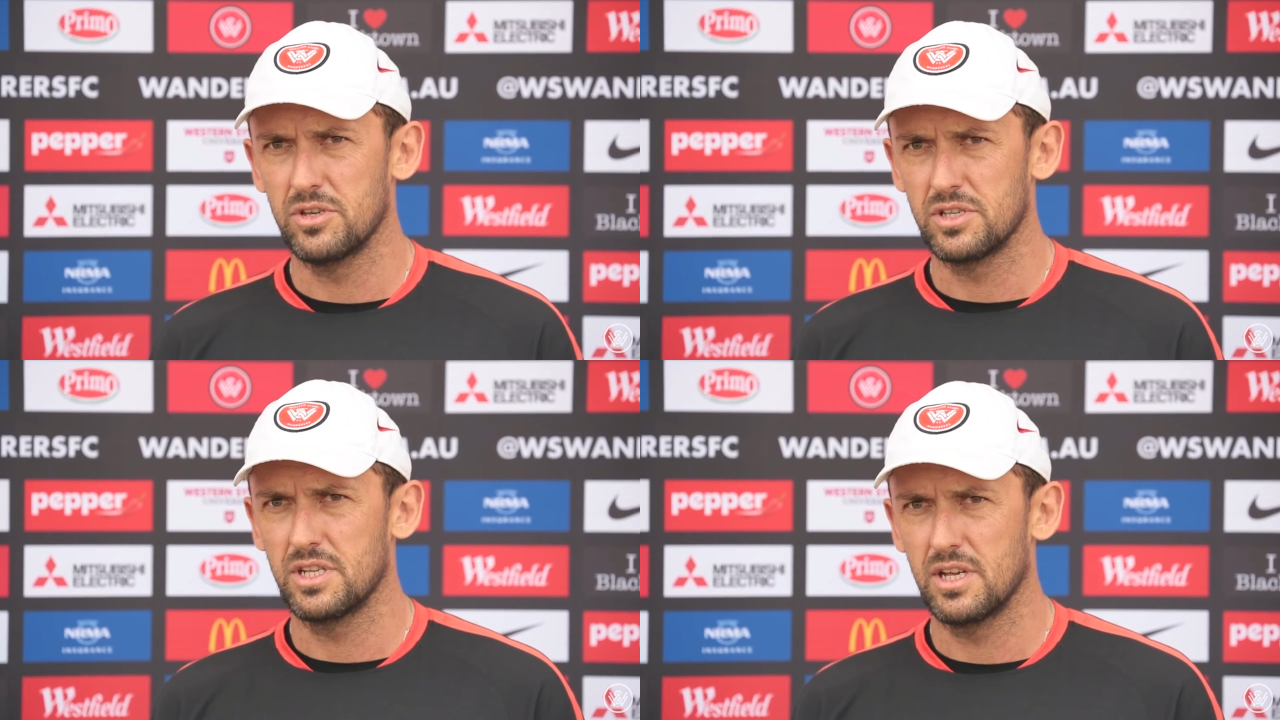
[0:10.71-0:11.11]

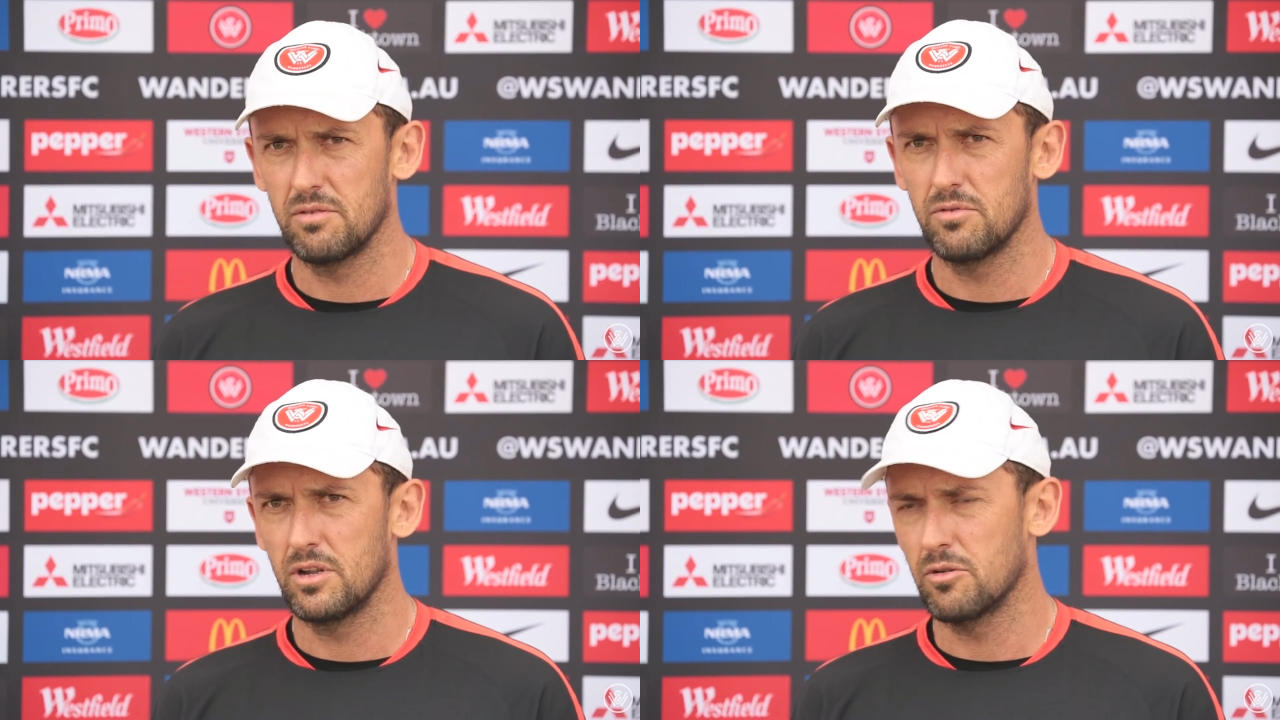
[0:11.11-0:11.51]
just we're
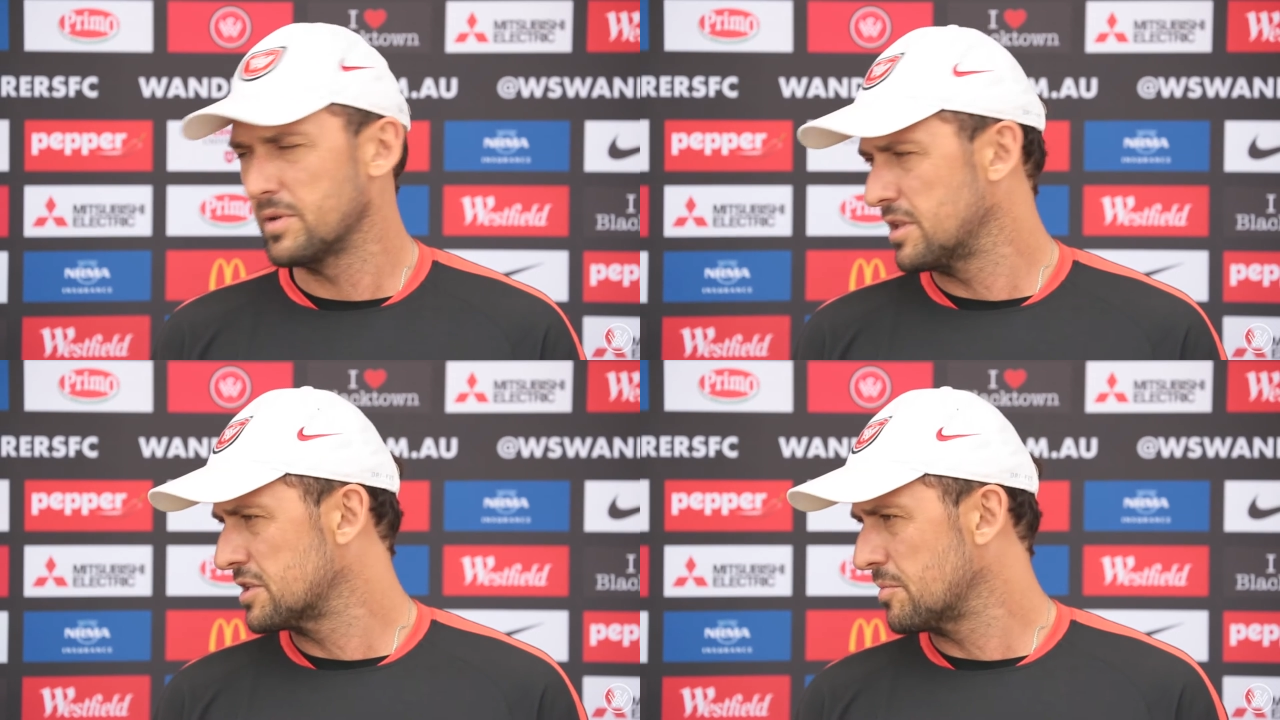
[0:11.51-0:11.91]
a little
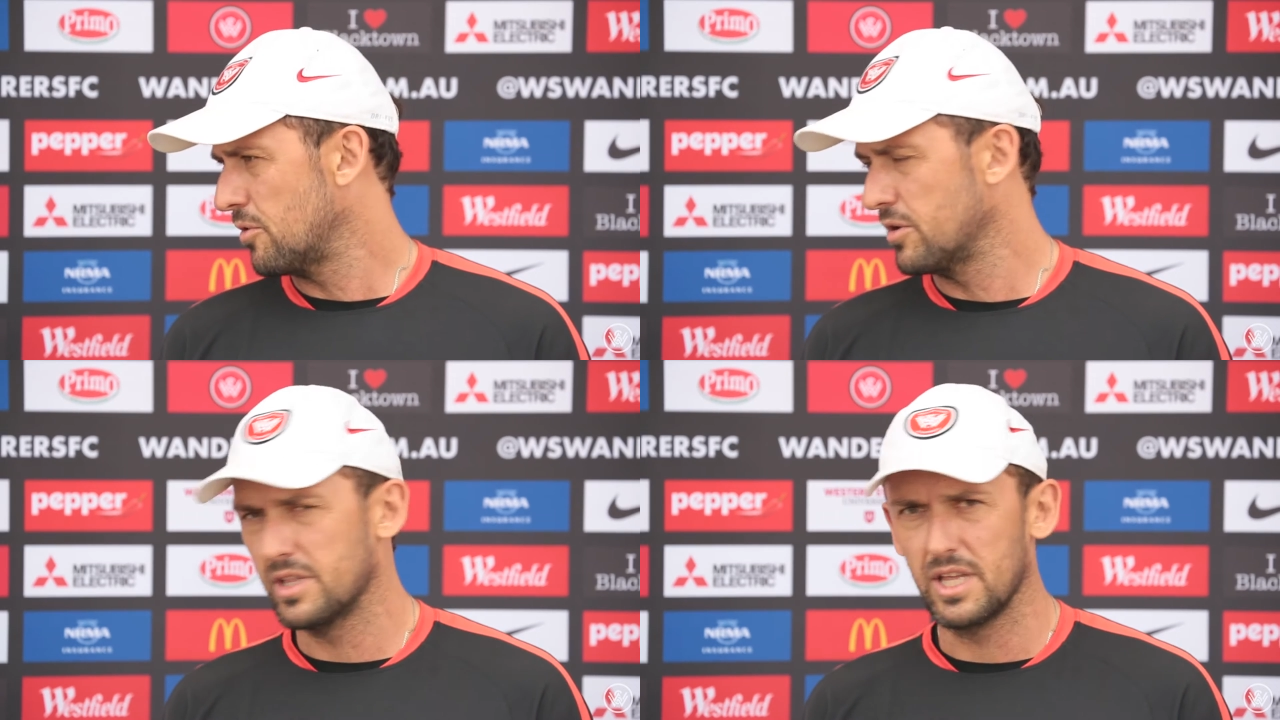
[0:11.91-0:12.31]
bit
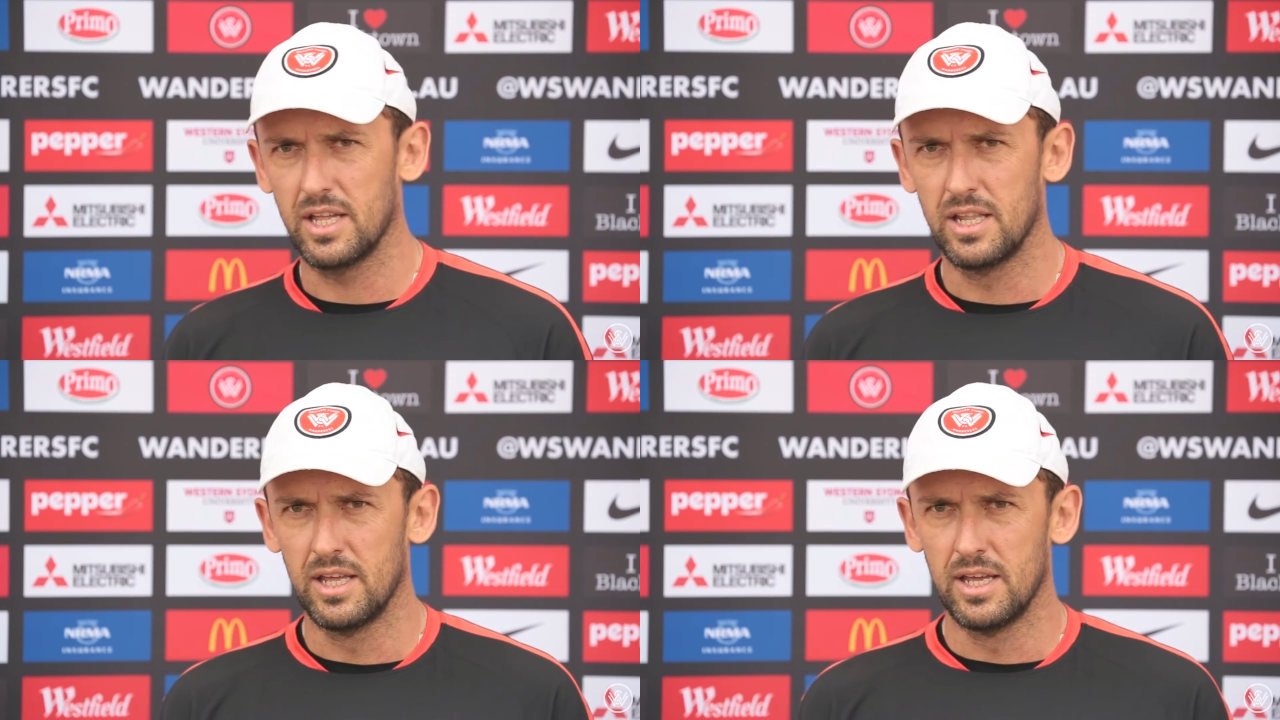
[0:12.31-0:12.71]
disappointed that